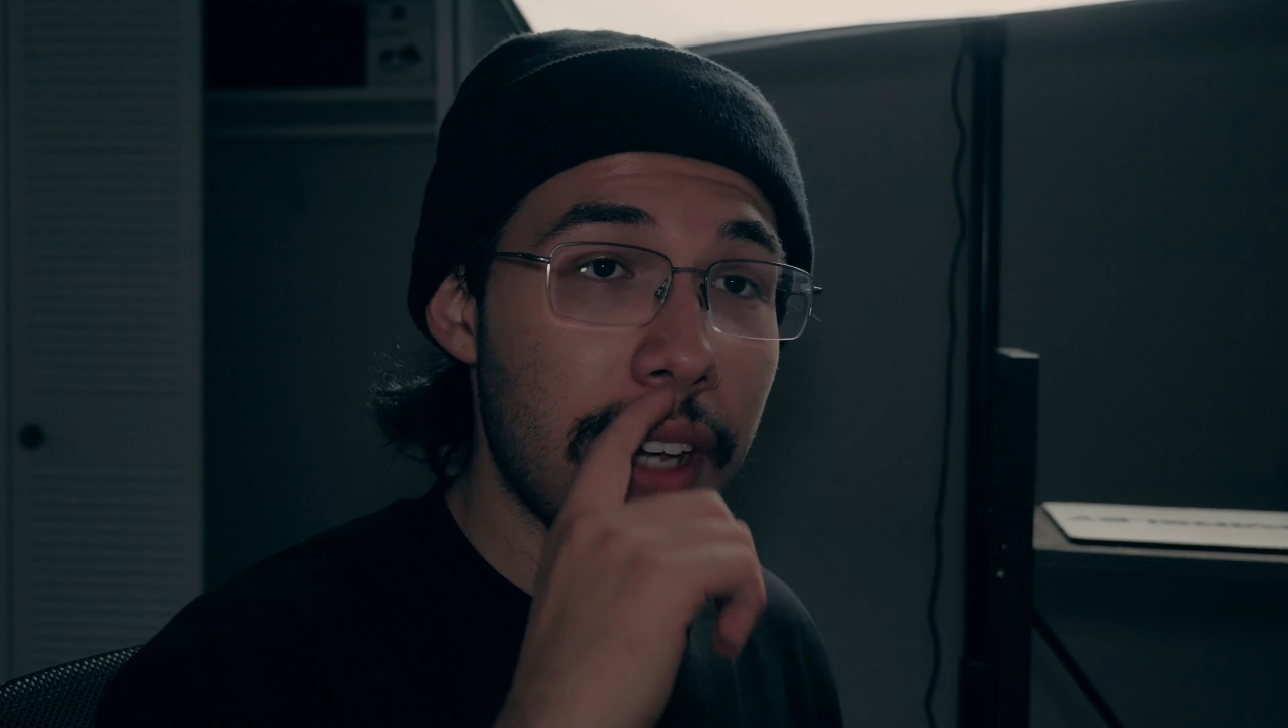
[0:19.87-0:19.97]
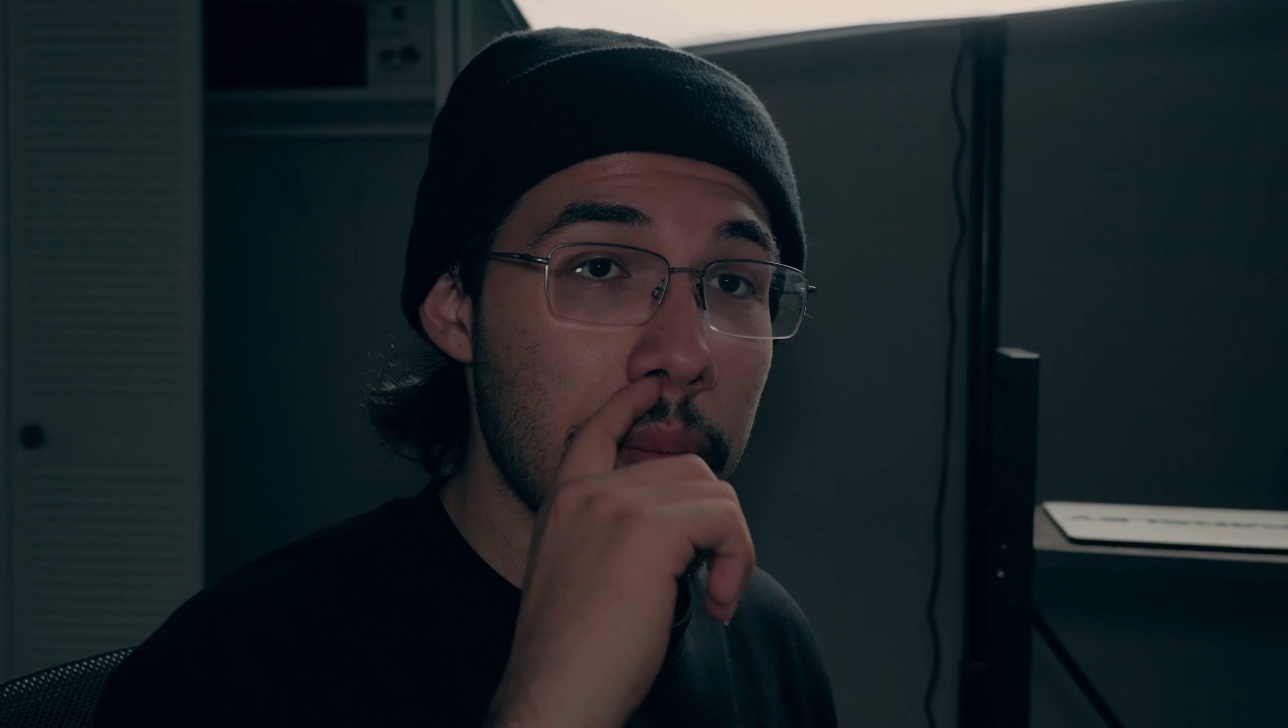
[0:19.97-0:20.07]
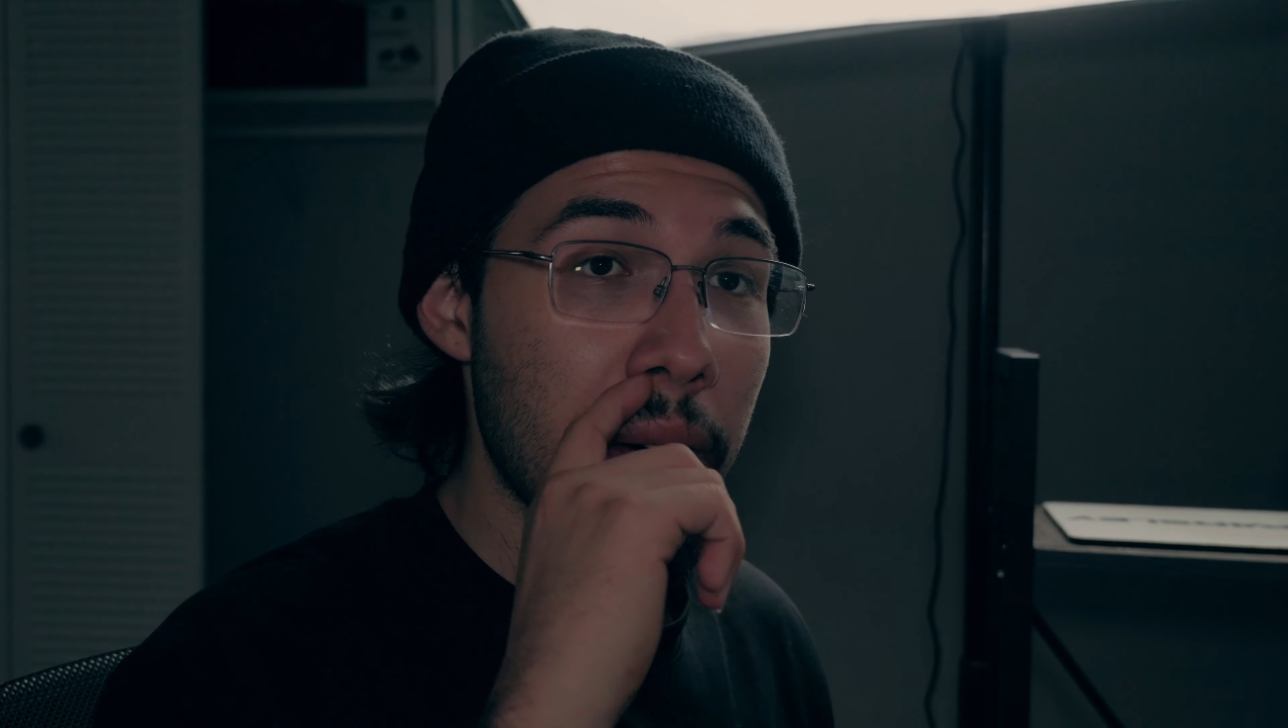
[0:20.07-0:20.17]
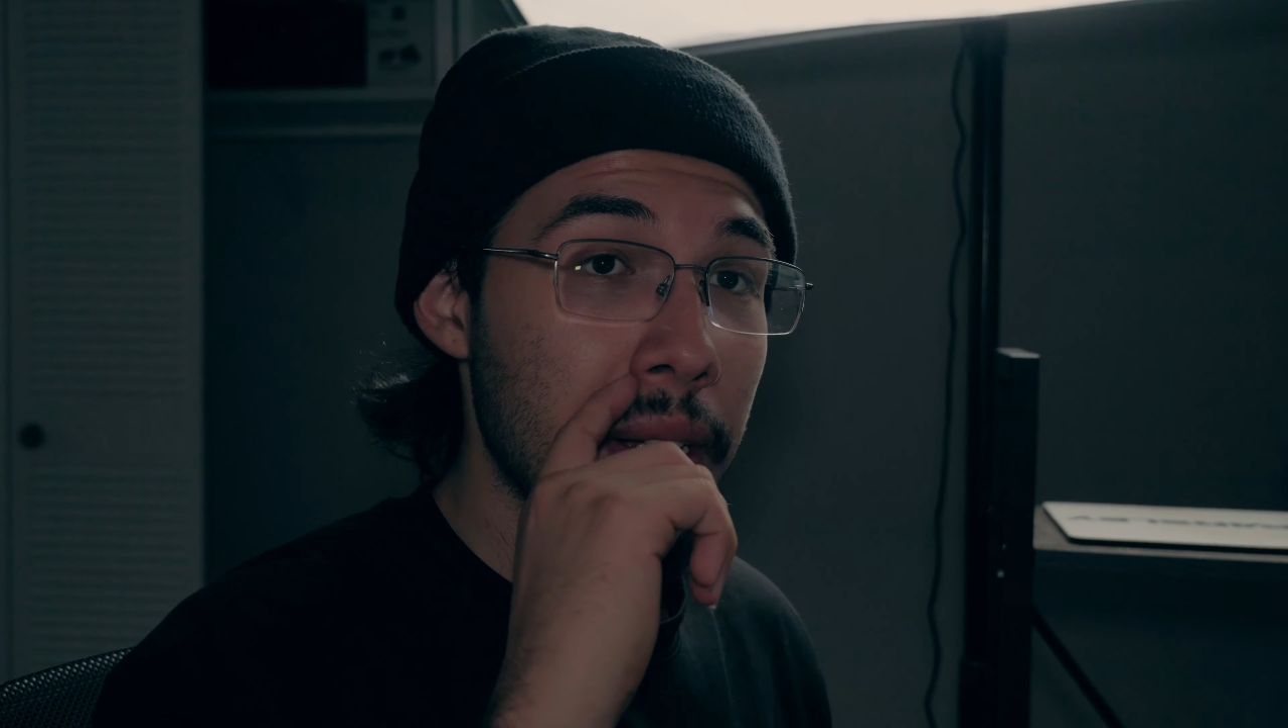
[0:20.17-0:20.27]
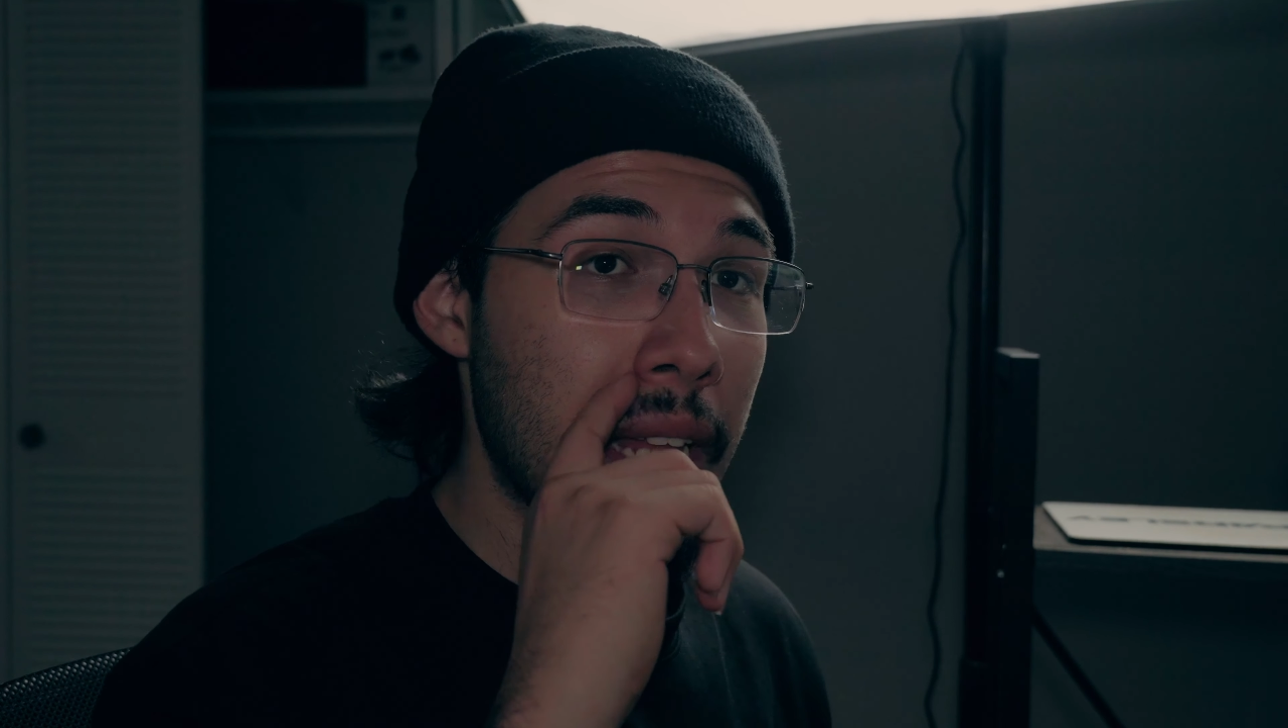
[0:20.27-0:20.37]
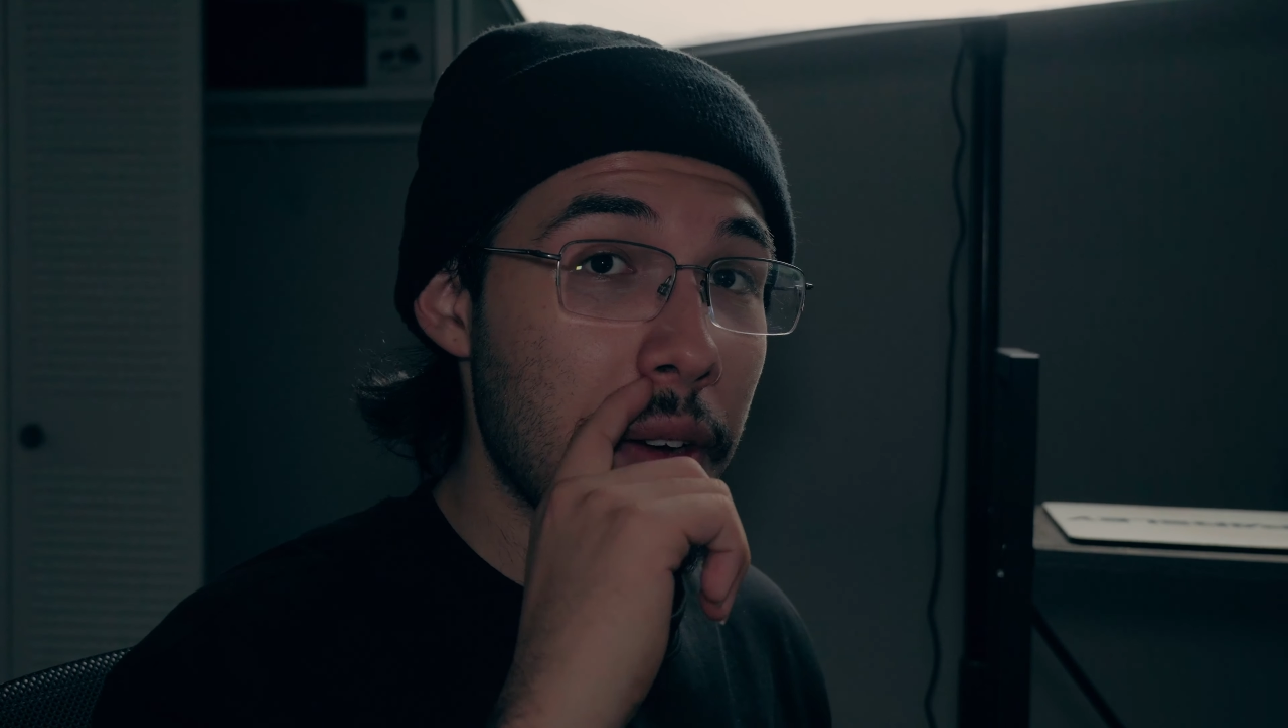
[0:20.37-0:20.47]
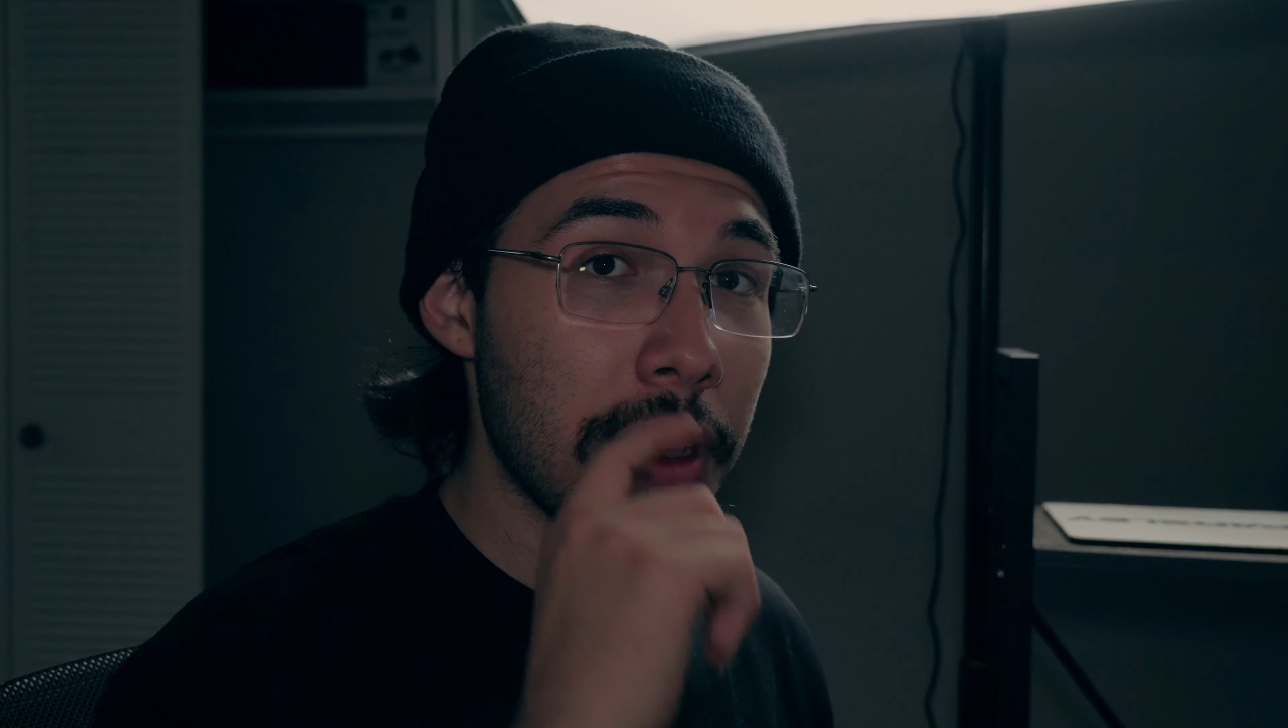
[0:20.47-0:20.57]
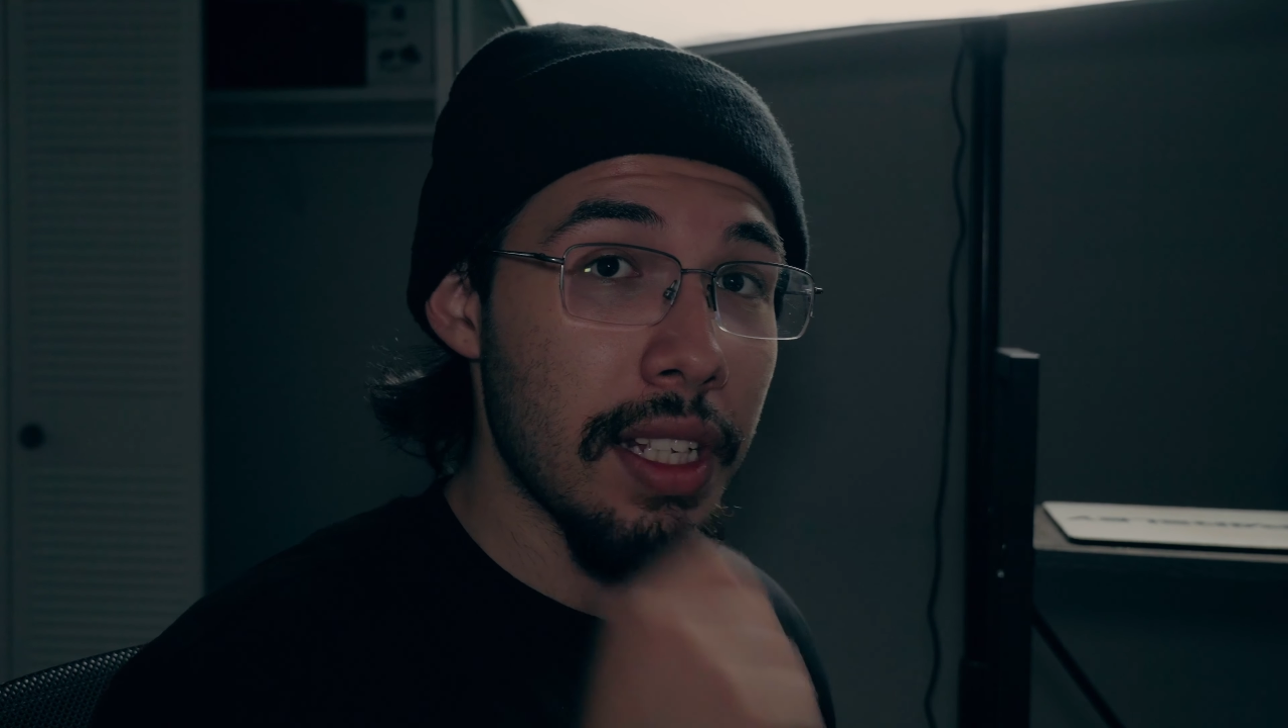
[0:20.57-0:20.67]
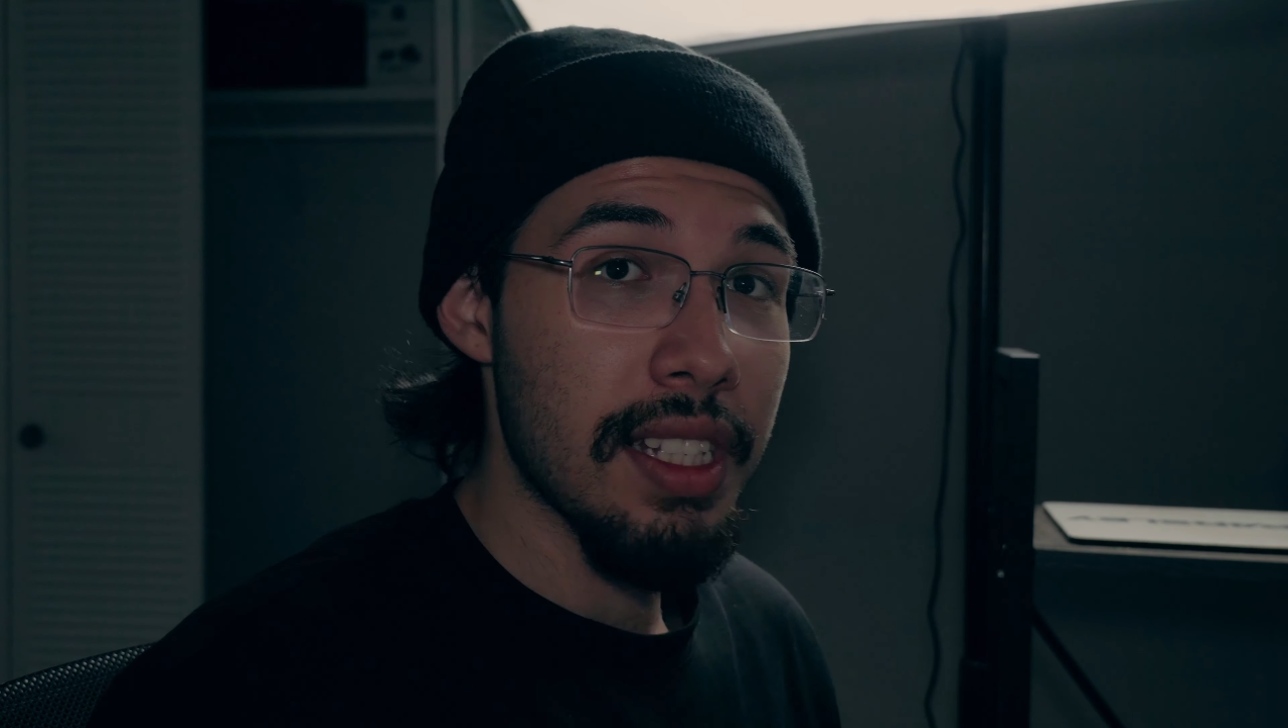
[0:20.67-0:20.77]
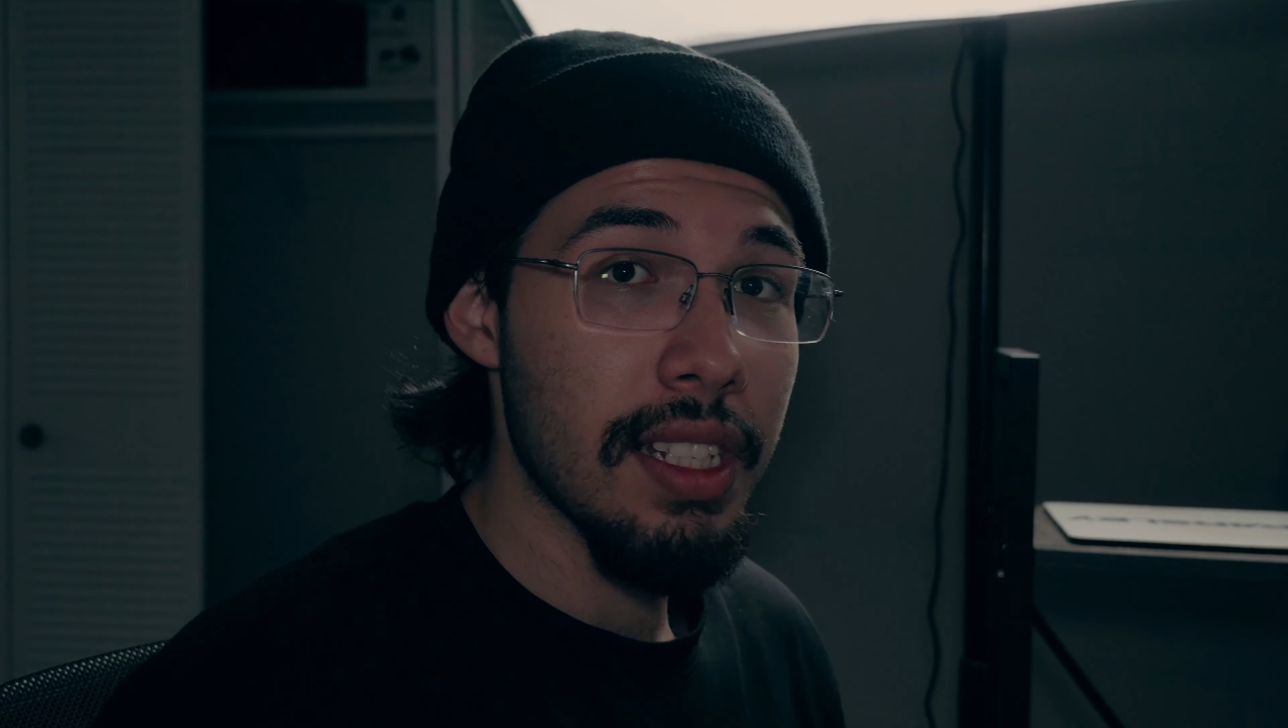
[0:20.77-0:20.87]
came out and they
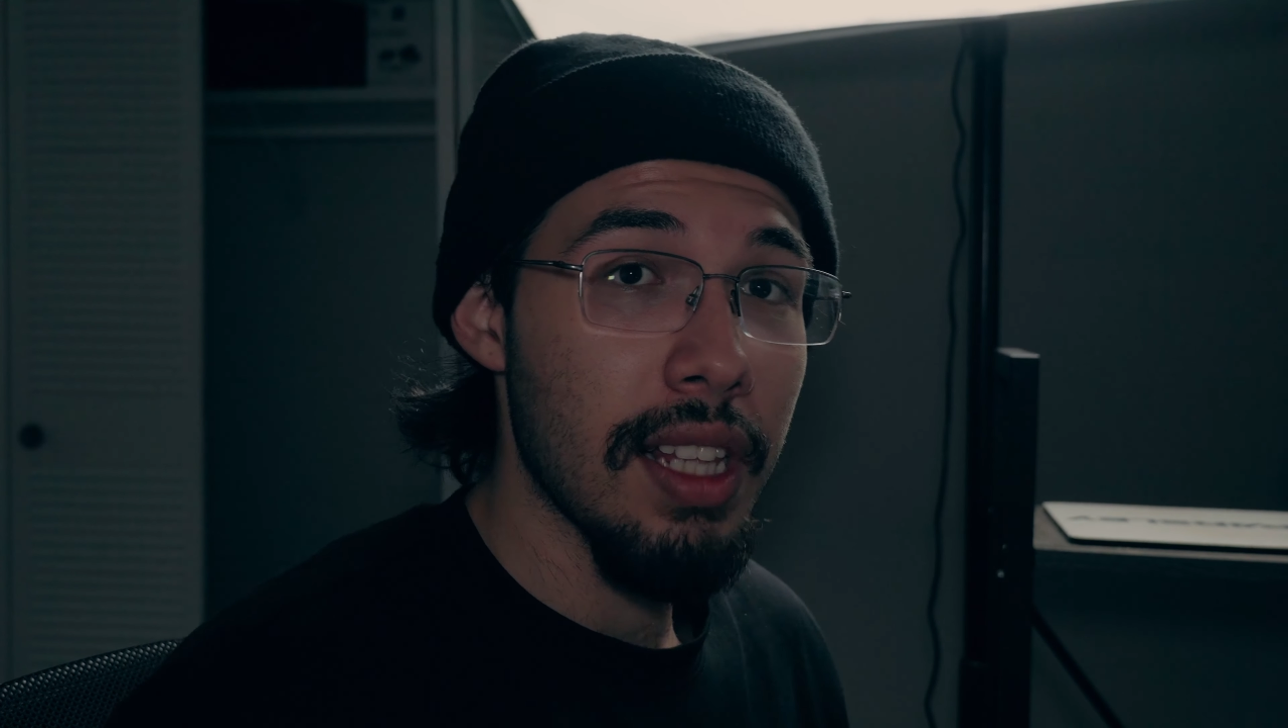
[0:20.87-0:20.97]
released